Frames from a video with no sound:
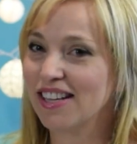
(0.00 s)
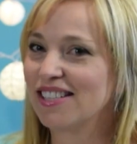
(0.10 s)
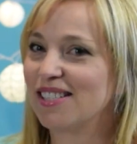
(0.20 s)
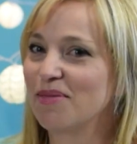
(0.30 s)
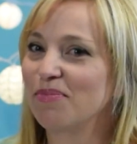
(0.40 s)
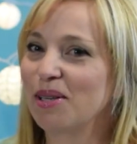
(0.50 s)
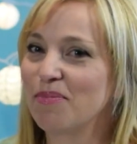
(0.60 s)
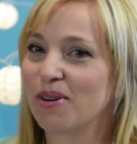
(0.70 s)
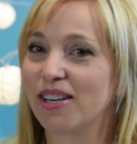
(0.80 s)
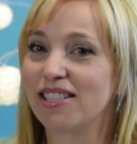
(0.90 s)
Simply
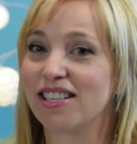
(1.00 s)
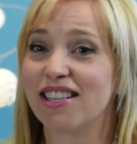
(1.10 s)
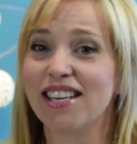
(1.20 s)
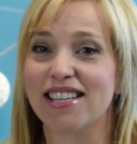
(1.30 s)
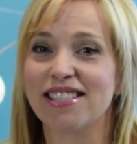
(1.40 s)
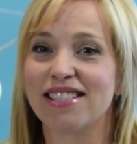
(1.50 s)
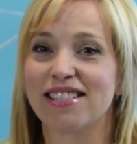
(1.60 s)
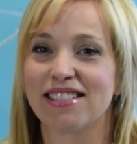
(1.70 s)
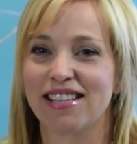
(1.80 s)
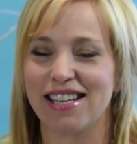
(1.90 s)
put, this
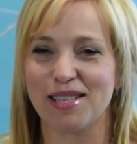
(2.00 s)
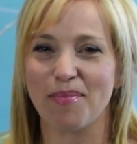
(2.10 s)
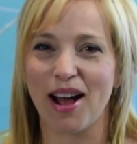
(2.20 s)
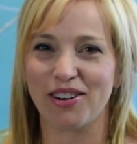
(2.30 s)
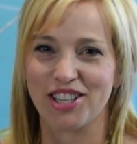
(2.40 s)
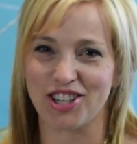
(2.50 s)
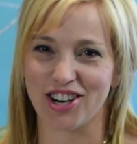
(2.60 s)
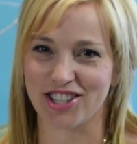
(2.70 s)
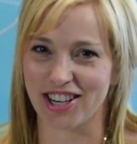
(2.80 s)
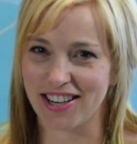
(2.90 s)
is a battery
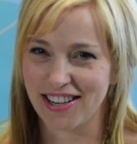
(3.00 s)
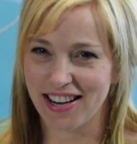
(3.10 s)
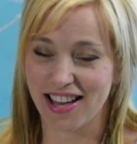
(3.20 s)
charger.